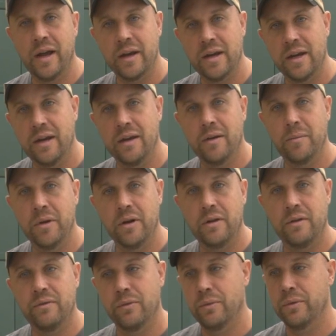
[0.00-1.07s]
I could get in the
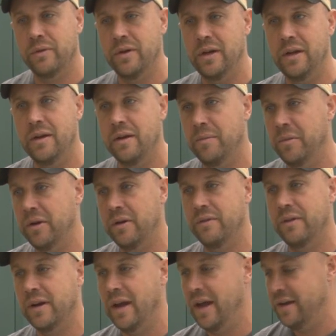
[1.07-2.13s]
middle of a routine in the middle
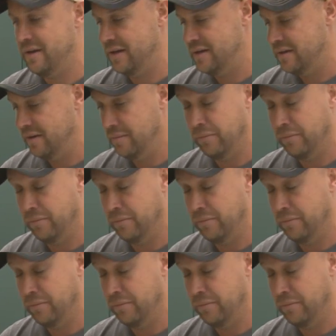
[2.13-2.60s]
of a contest